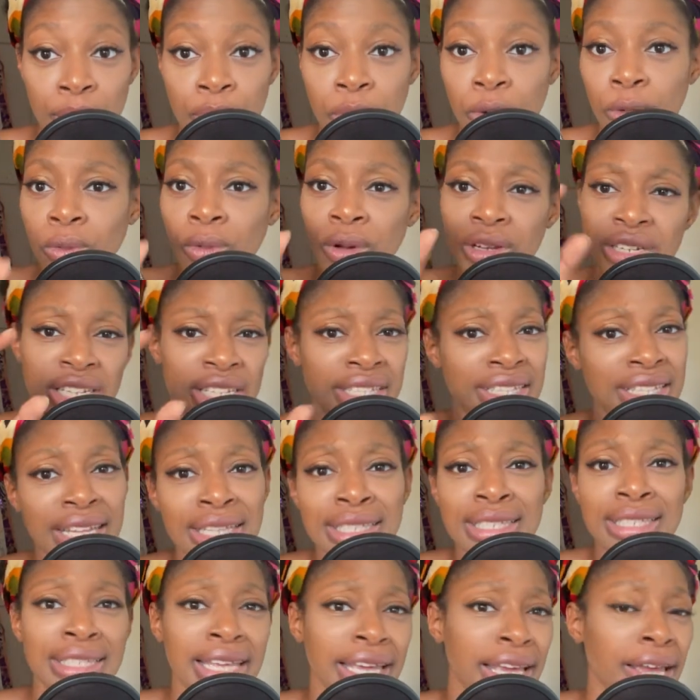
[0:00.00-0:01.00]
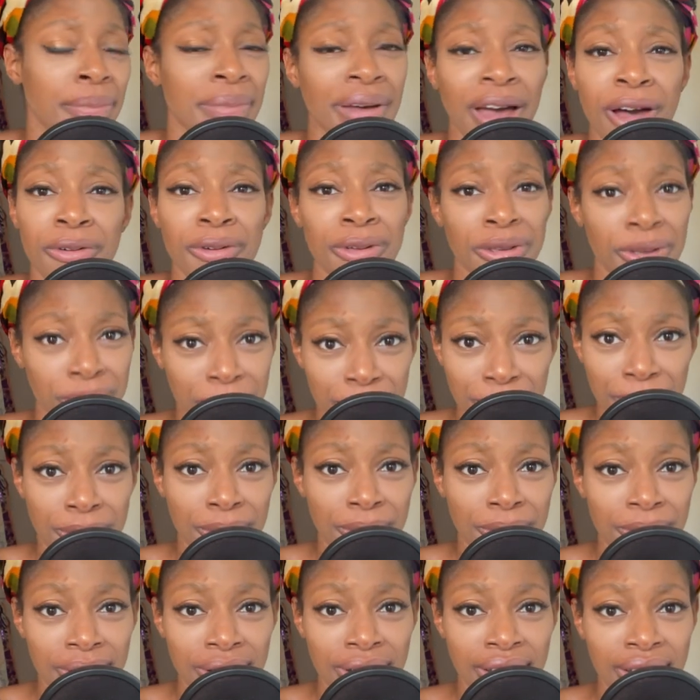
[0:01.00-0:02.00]
But what does that say about
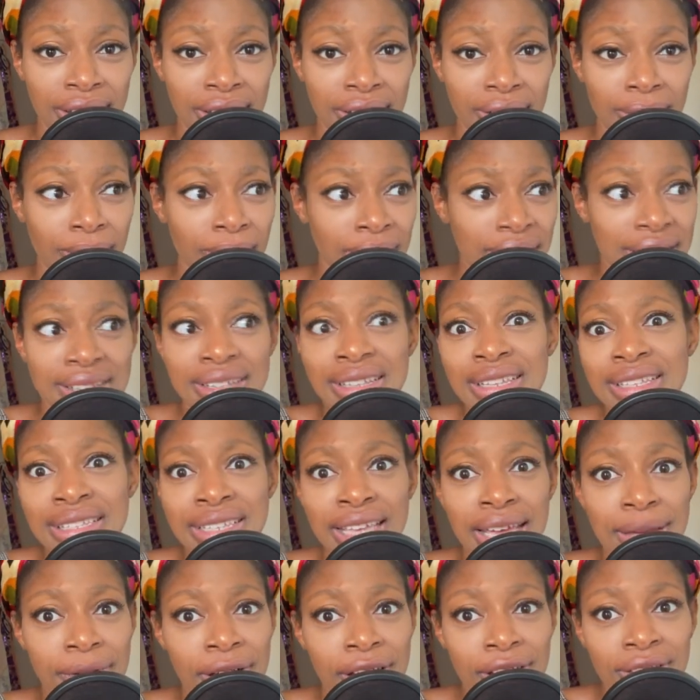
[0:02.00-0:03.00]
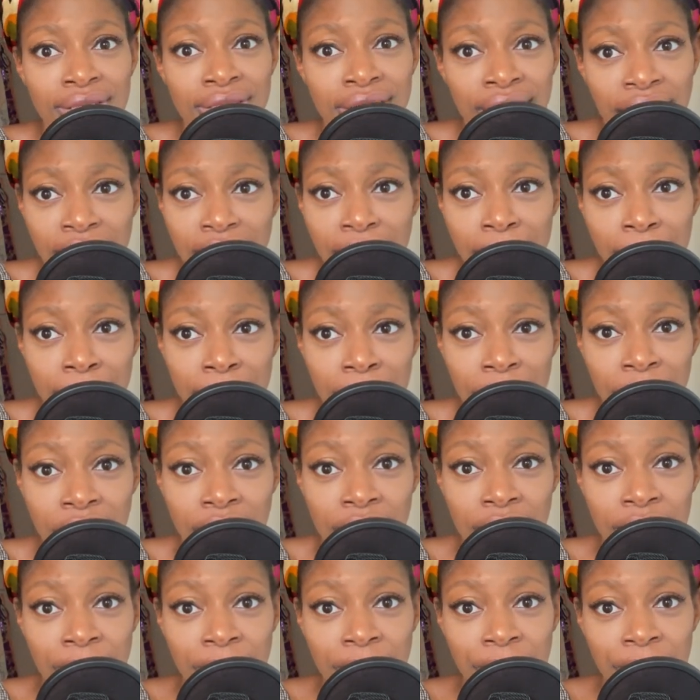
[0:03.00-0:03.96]
you? What does that say about them?